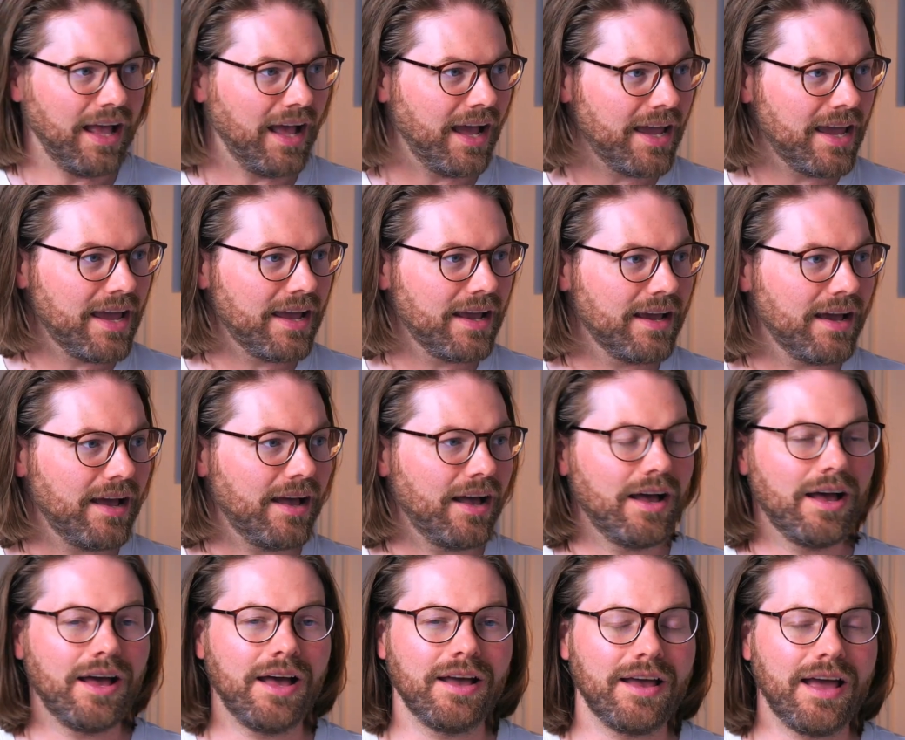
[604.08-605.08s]
I
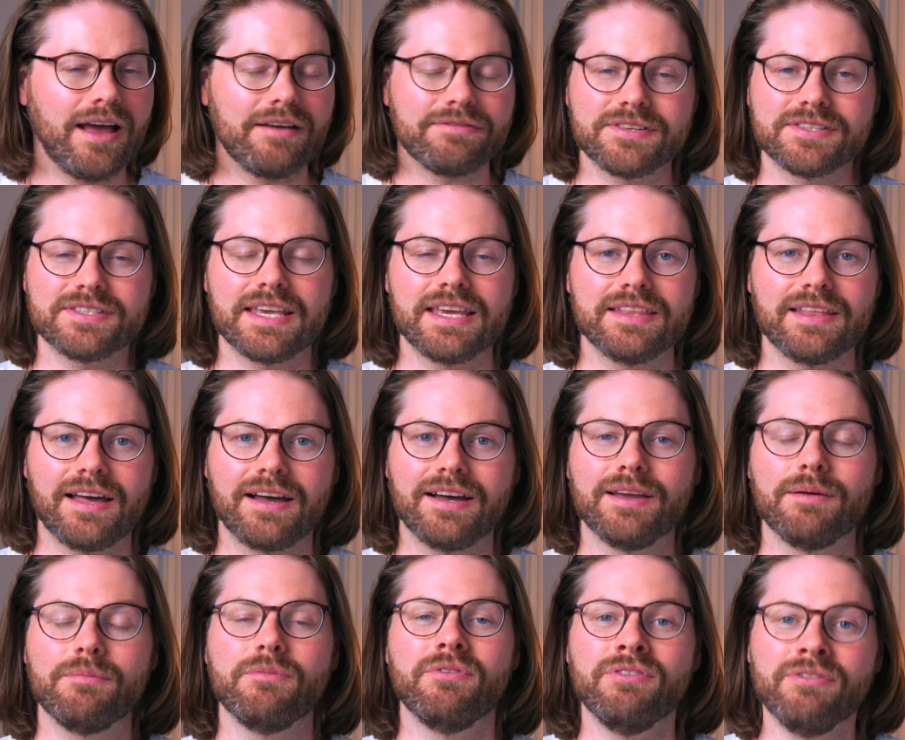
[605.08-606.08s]
have to say that I
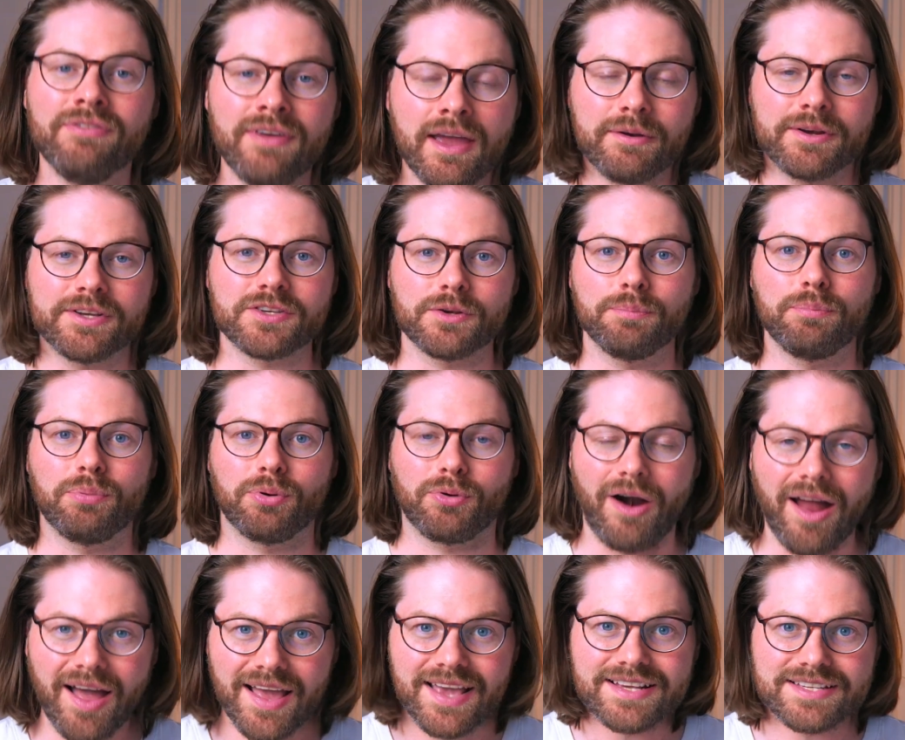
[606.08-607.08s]
am very
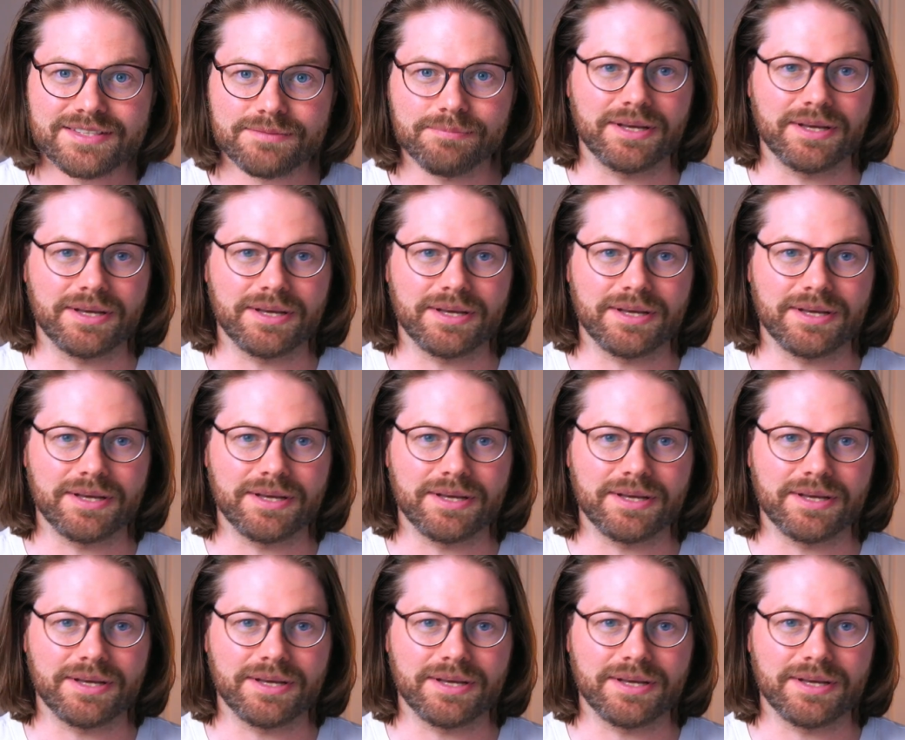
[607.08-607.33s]
surprised